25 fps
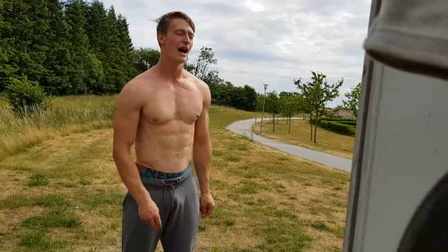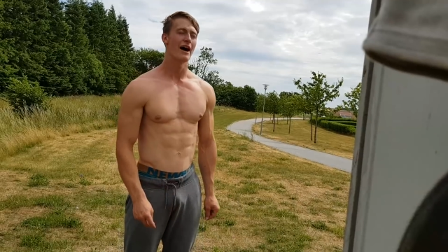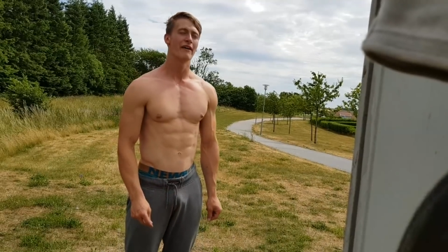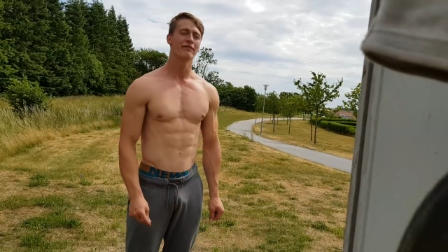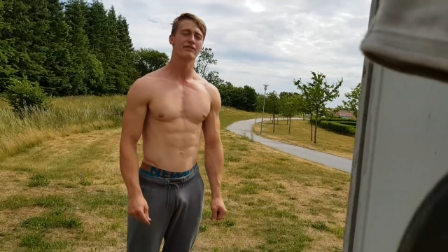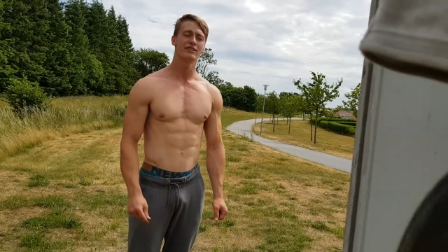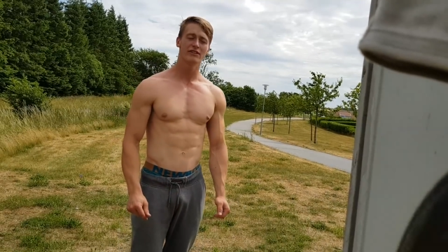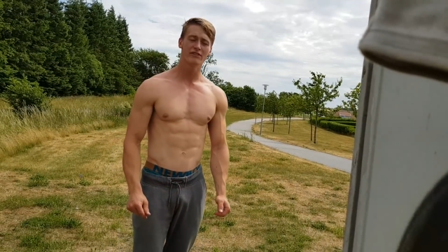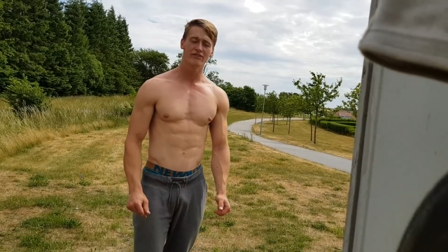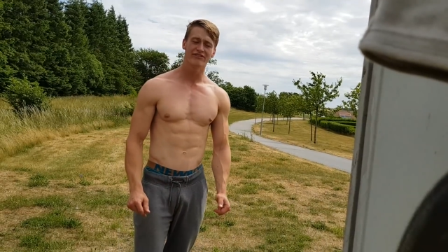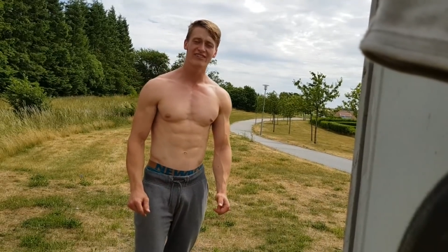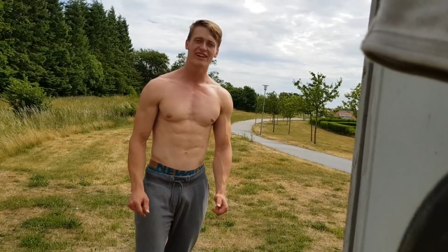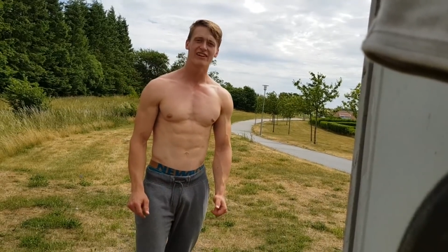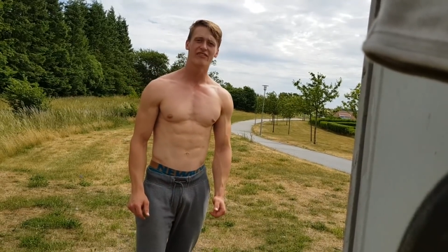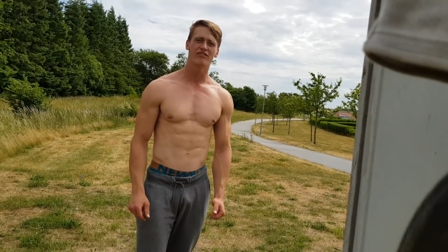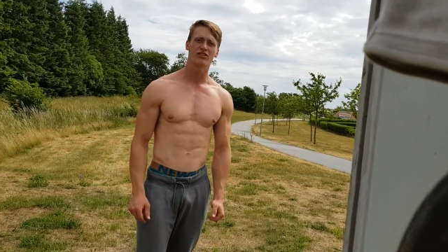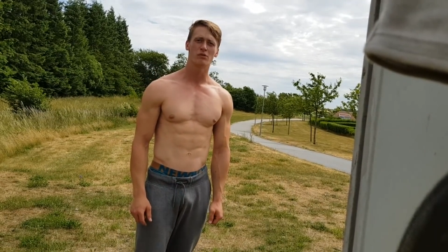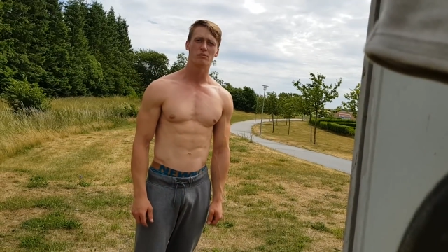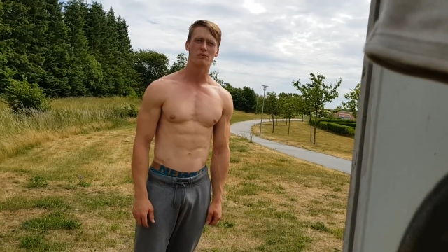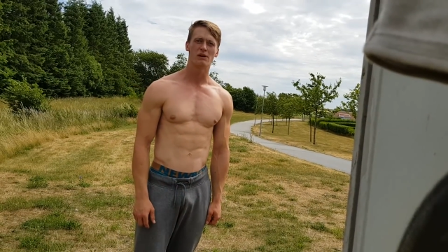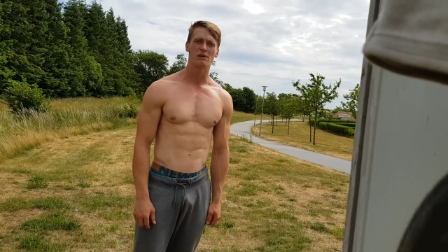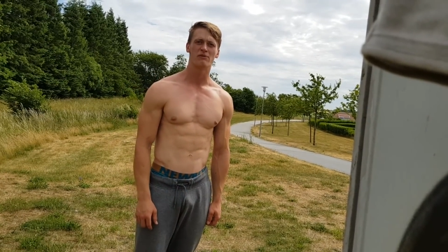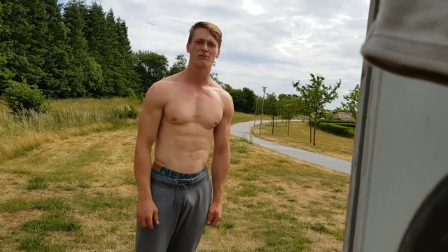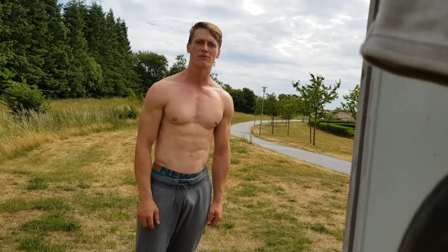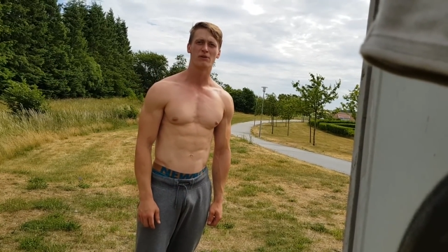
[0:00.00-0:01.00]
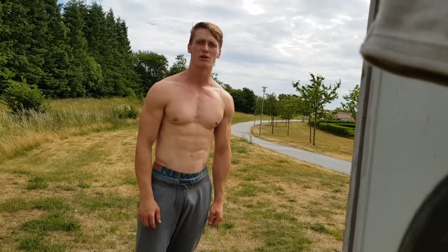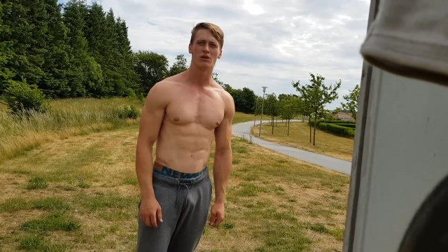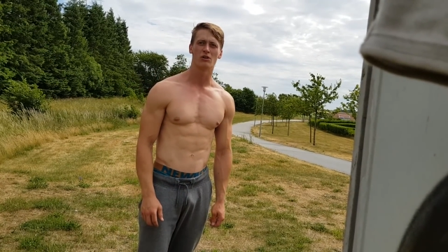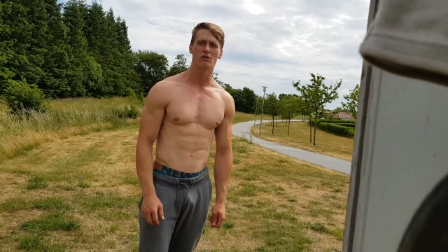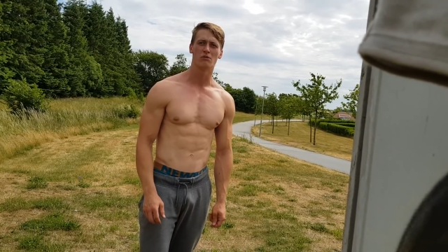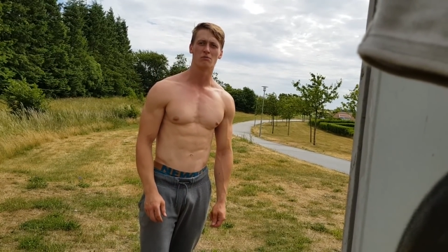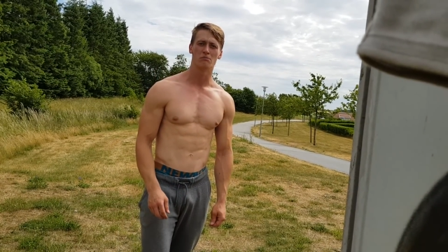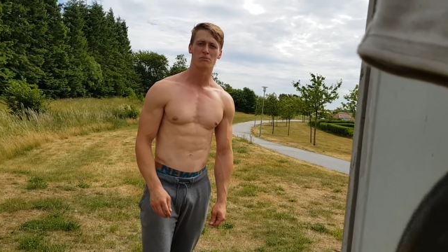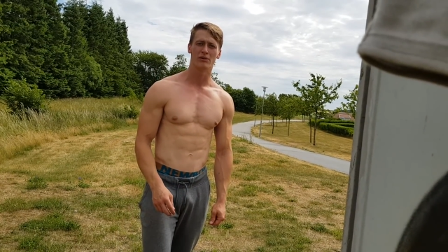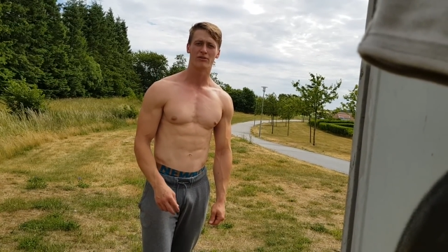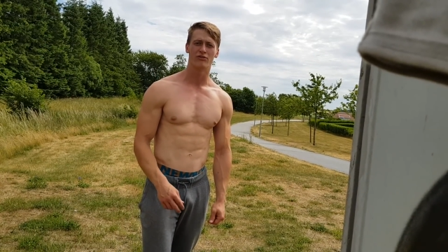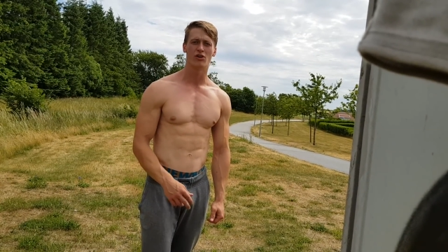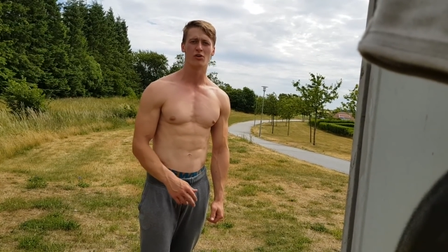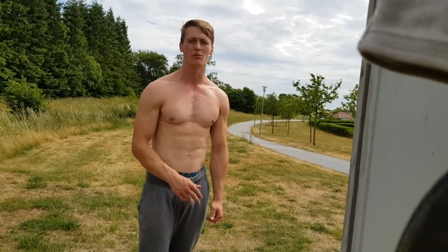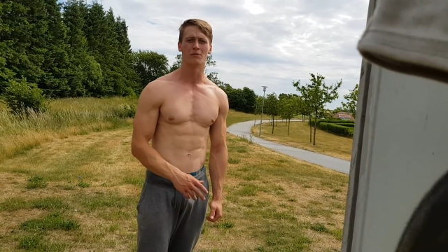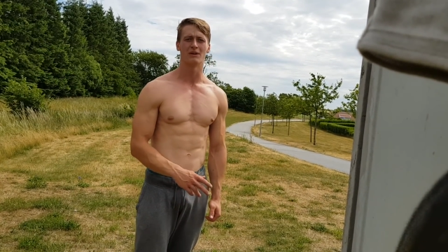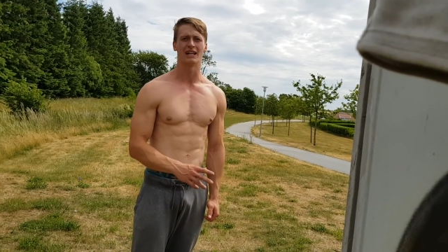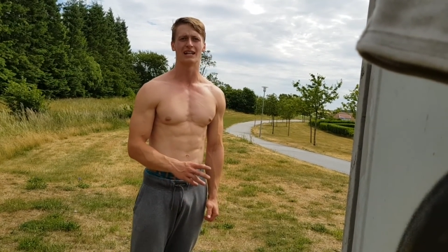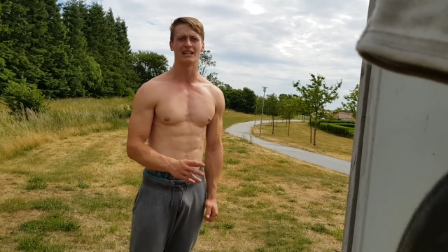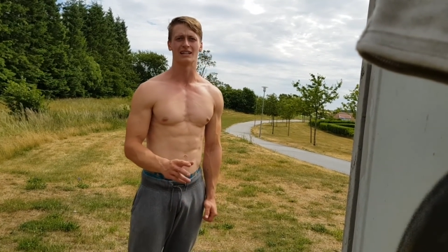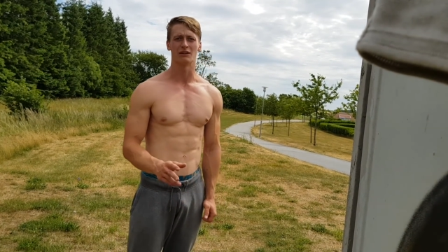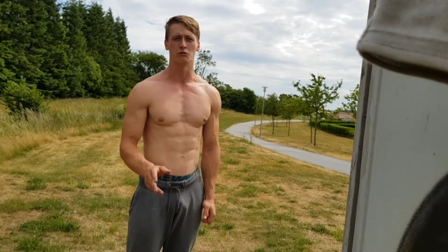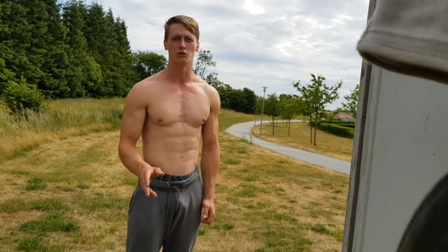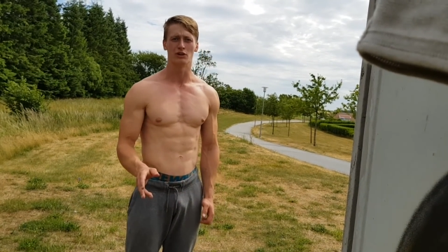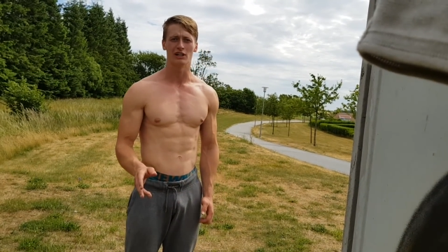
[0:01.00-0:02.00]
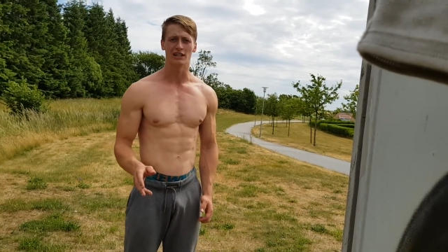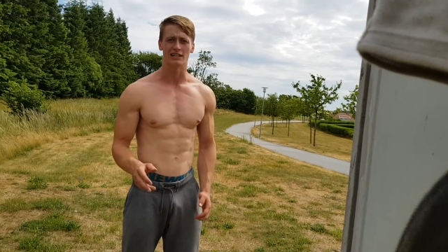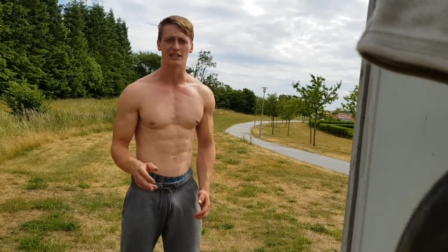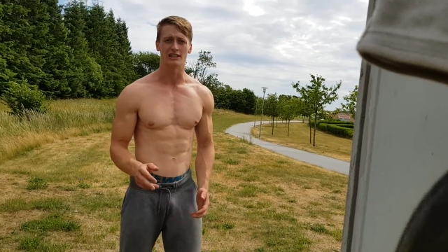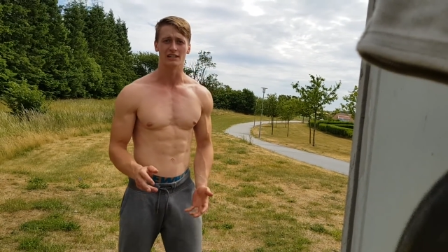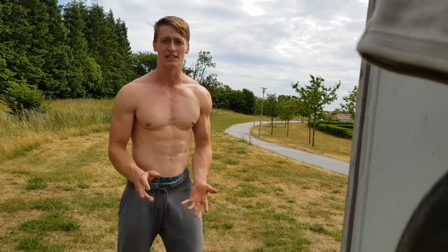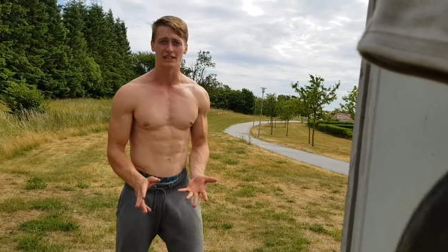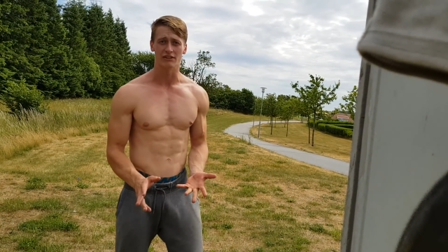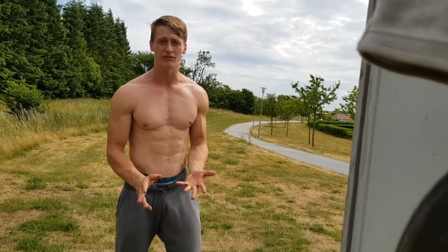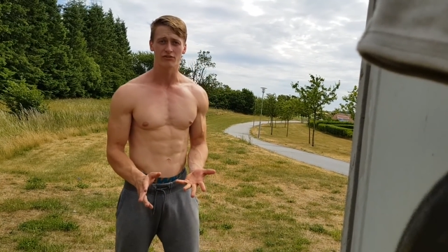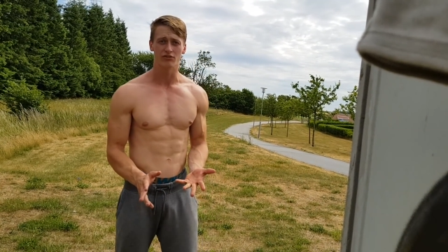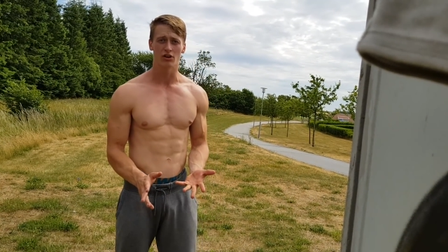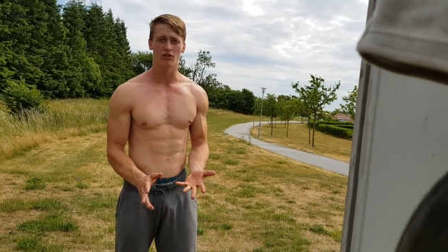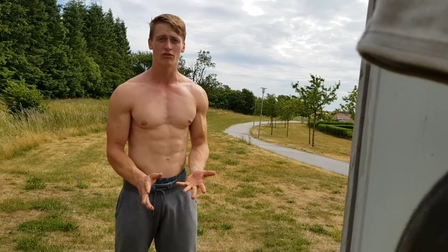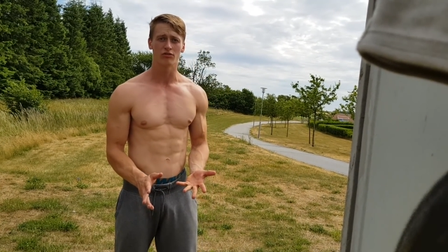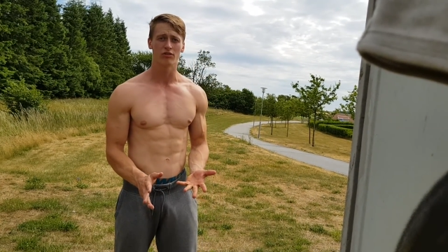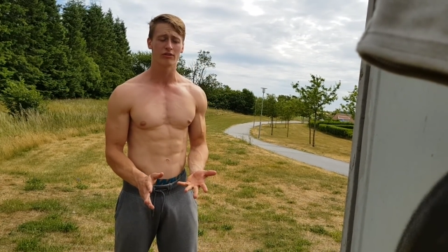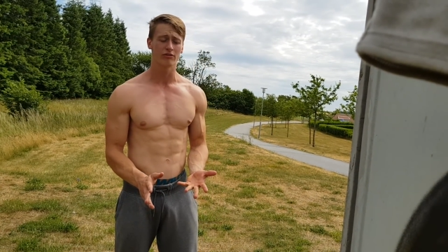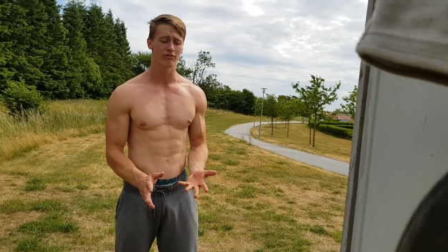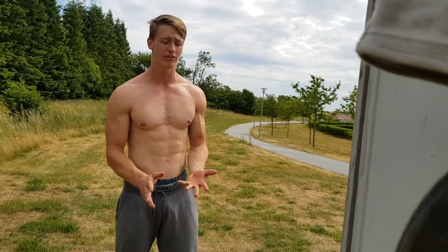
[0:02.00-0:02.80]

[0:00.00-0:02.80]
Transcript: I've seen very few people performing like a really clean front